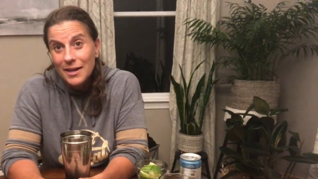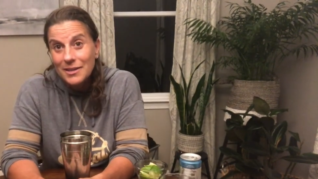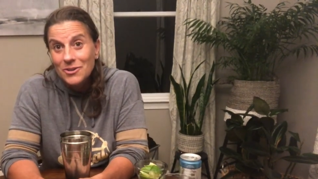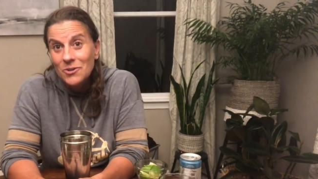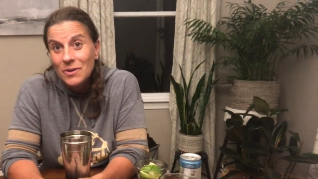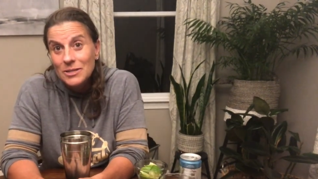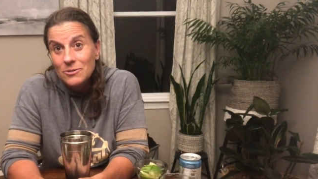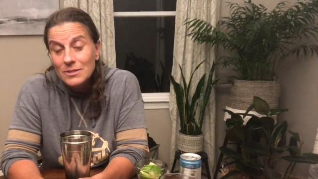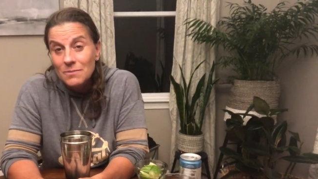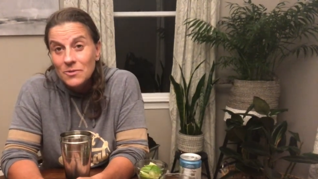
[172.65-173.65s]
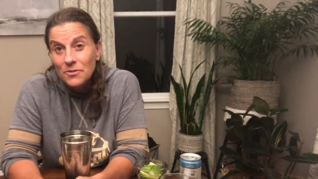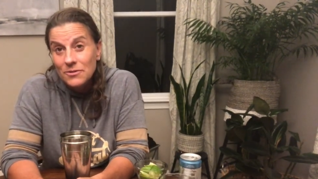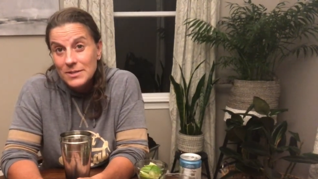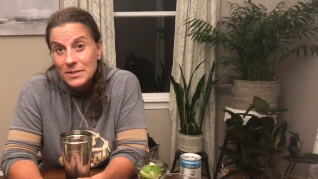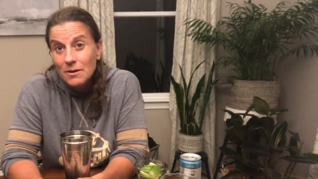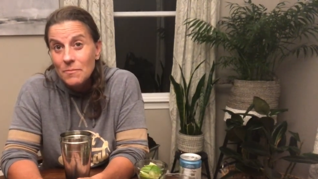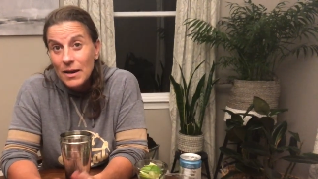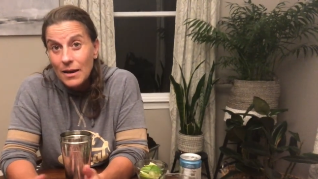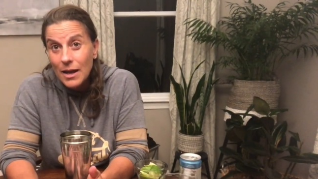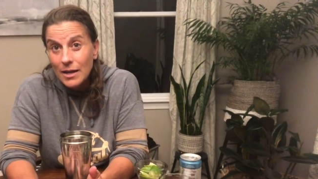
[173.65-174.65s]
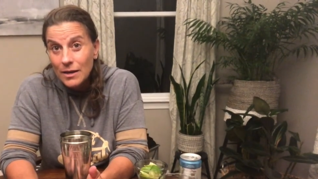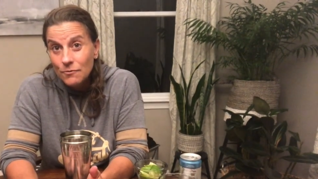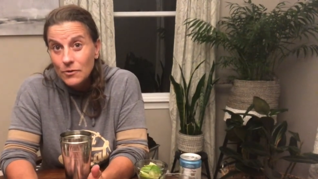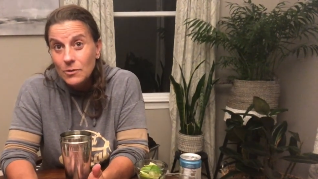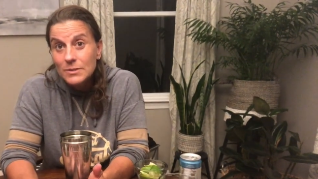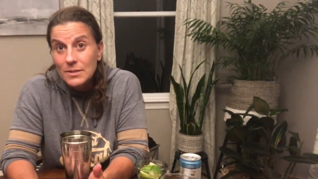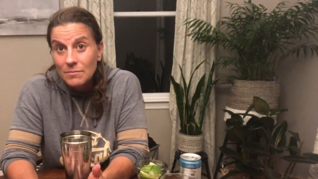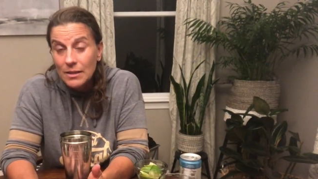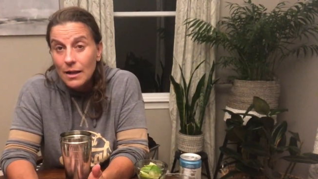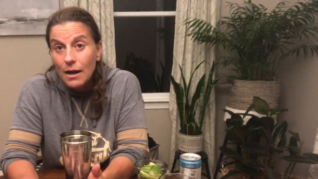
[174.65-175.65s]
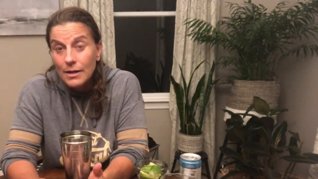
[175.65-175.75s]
you know I do simple syrup and I infuse them a lot.